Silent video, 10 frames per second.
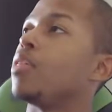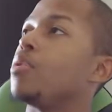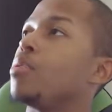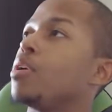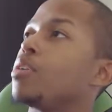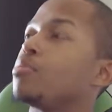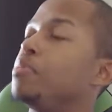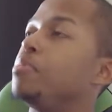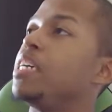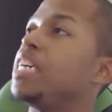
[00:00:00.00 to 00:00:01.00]
world will
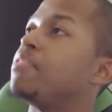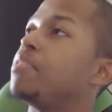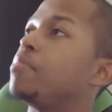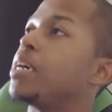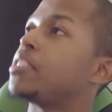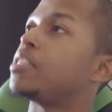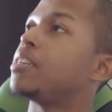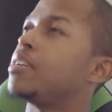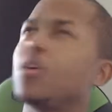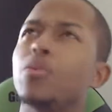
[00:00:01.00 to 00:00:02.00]
be even better.
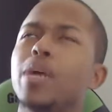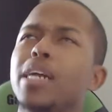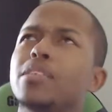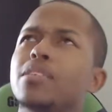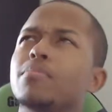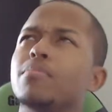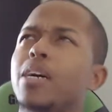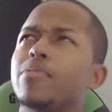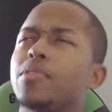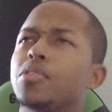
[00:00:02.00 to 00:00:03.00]
Oh, wait, I
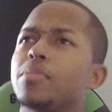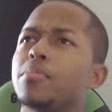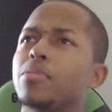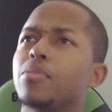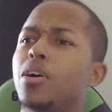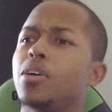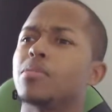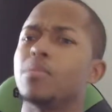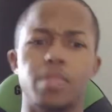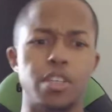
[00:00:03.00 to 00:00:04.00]
feel something wrong.
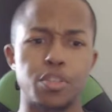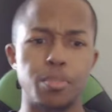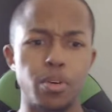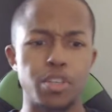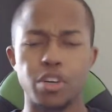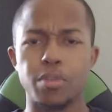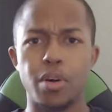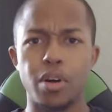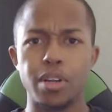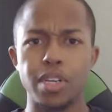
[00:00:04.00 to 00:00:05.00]
There's more
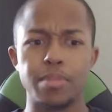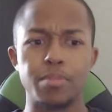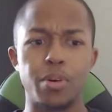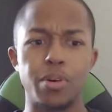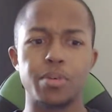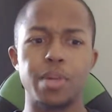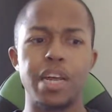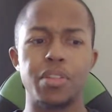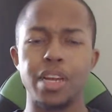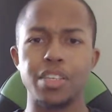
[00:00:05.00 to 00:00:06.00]
turmoil and more
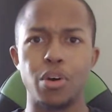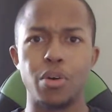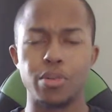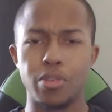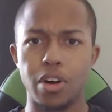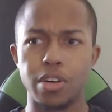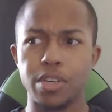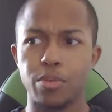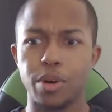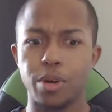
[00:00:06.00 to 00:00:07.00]
things going wrong in the
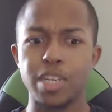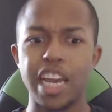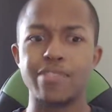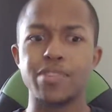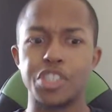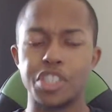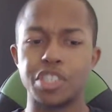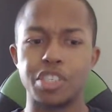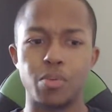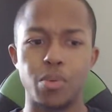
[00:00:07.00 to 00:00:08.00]
world ever since
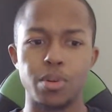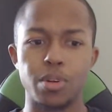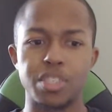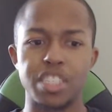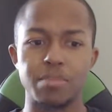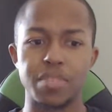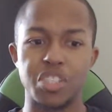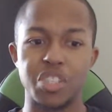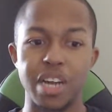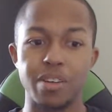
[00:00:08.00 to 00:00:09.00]
the warlords
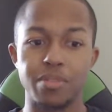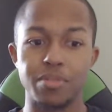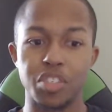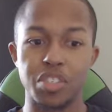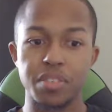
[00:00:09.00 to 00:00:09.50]
themselves